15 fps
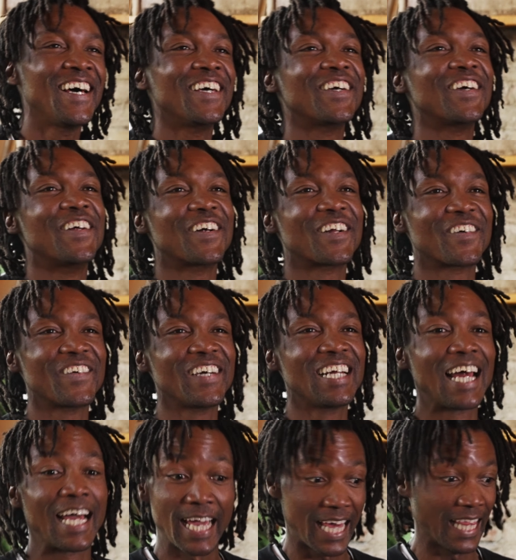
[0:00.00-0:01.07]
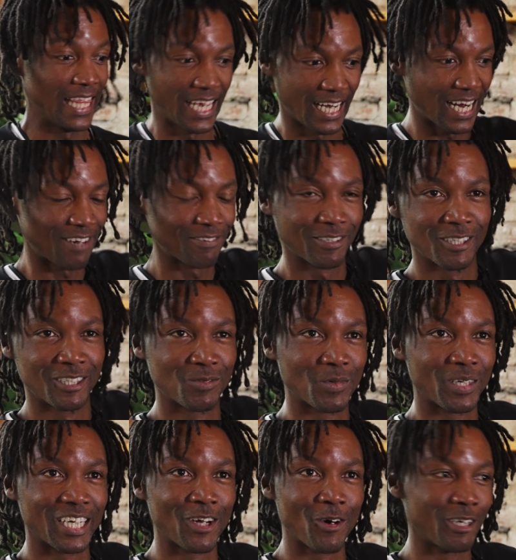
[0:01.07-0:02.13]
You know what I mean? Like, and then after
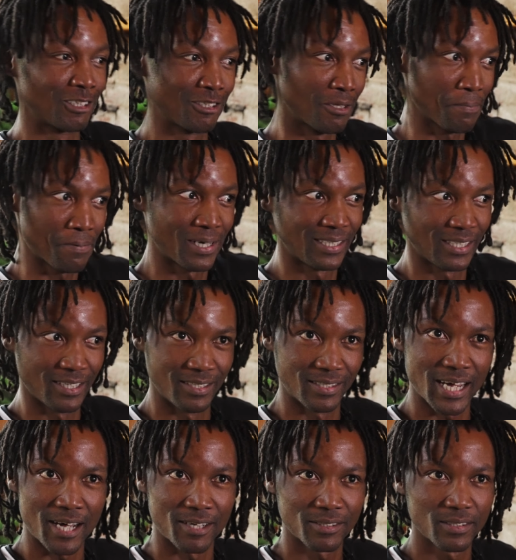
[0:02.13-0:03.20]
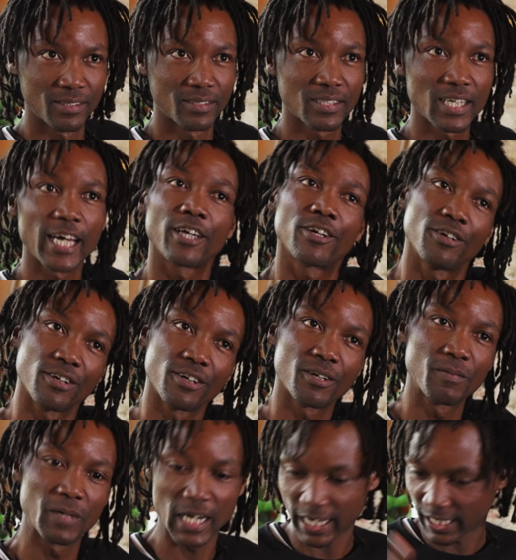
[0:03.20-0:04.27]
we're going to the president's house. It's like, you know what I
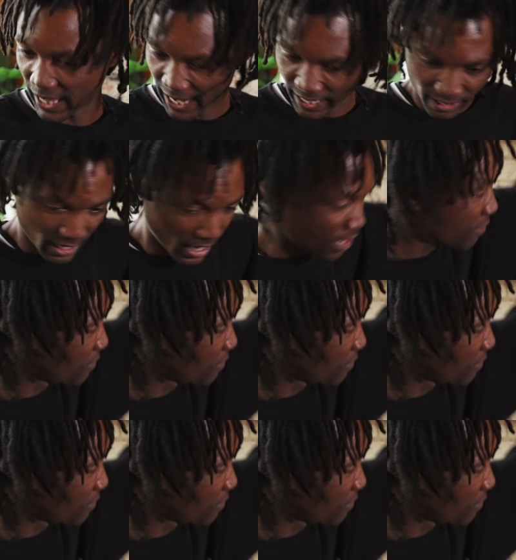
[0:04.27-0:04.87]
mean? Like that kind